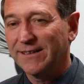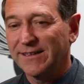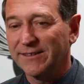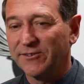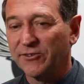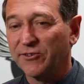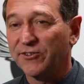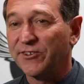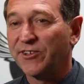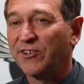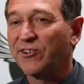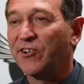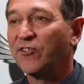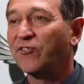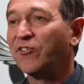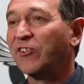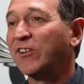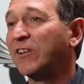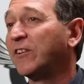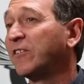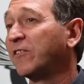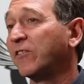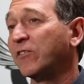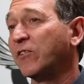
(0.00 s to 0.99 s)
and the
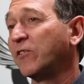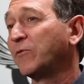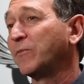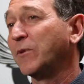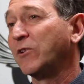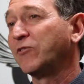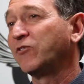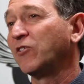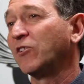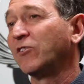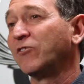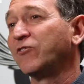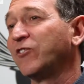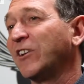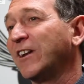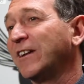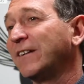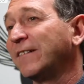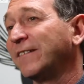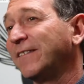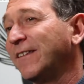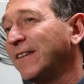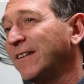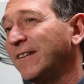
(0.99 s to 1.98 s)
DGG is a special
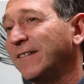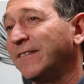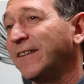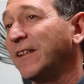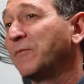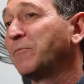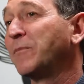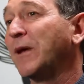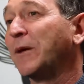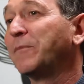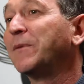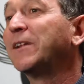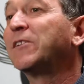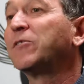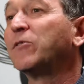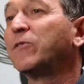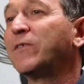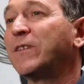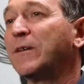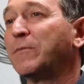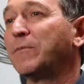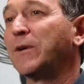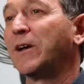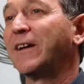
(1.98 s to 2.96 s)
gel that permits to
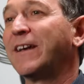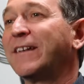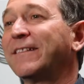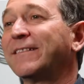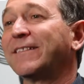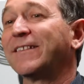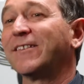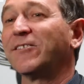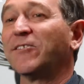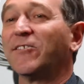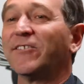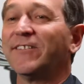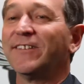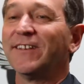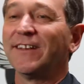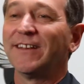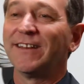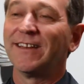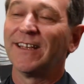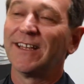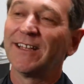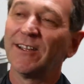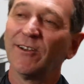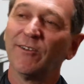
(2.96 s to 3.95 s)
separate the
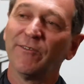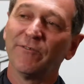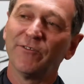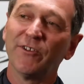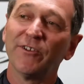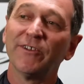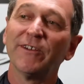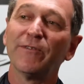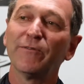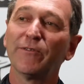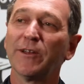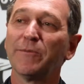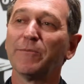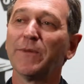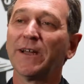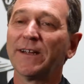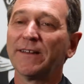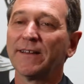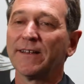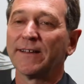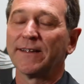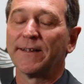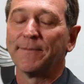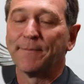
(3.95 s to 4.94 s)
DNA of the different
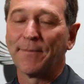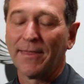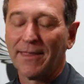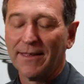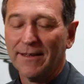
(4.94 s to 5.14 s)
bacteria.